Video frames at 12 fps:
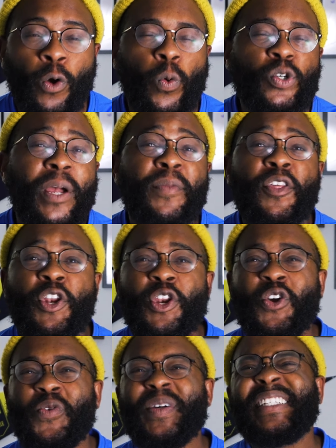We're dropping the
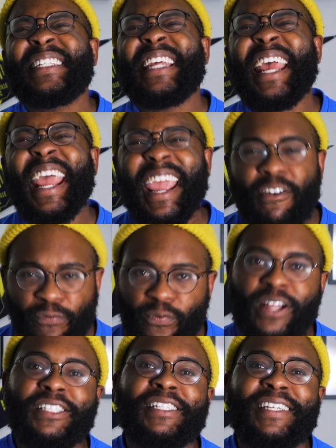newest and
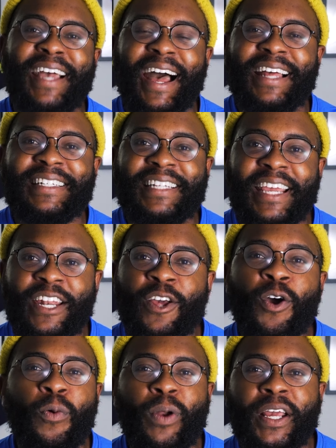freshest content
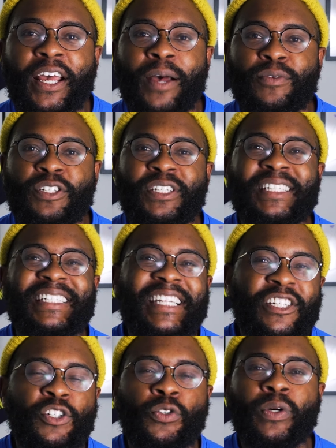when it comes to
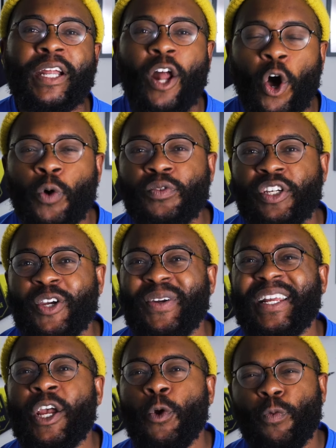digital and home
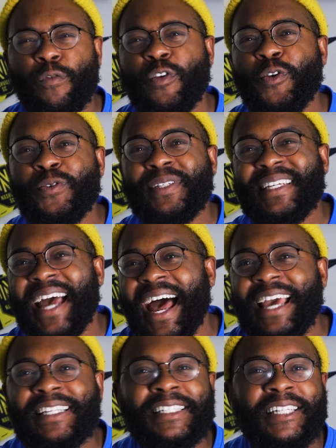security reviews,
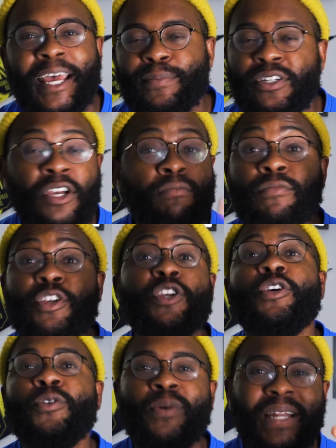guides, tips,
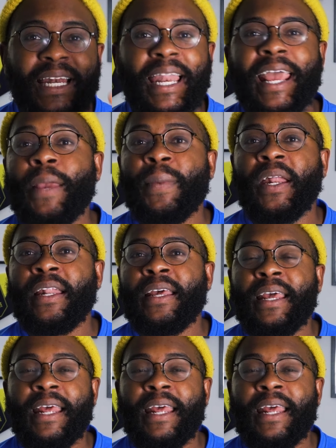you name it.